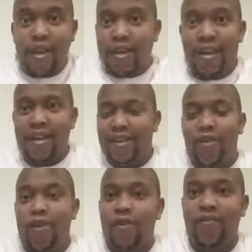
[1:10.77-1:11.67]
like
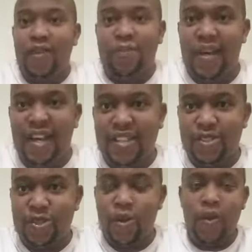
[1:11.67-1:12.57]
all over the place,
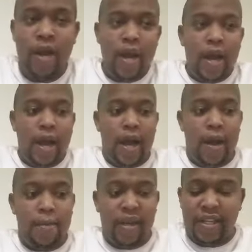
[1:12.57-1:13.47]
you know.
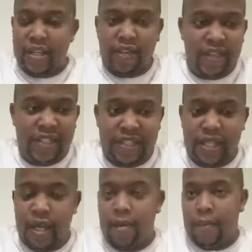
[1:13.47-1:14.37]
And then eventually
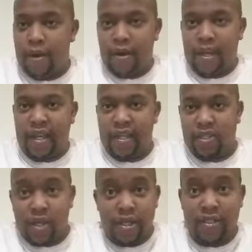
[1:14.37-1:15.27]
Baroka get a
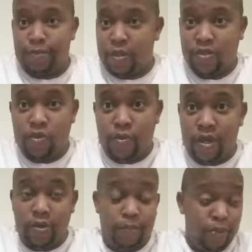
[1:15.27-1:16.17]
chance, Prince
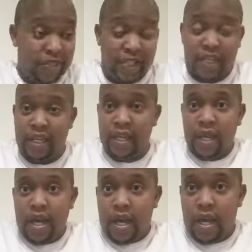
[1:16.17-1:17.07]
Numalo puts it in,
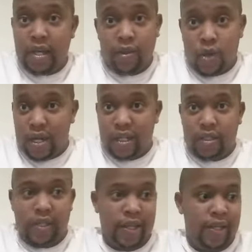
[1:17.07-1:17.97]
and then
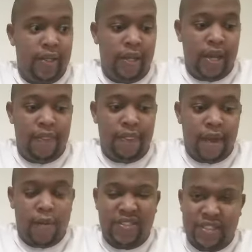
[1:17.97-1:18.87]
1-0, and
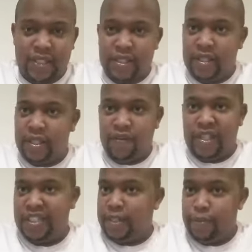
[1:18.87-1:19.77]
that was it. And then
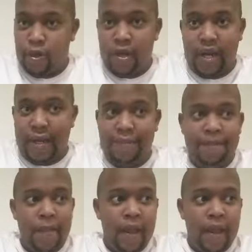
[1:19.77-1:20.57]
eventually Baroka,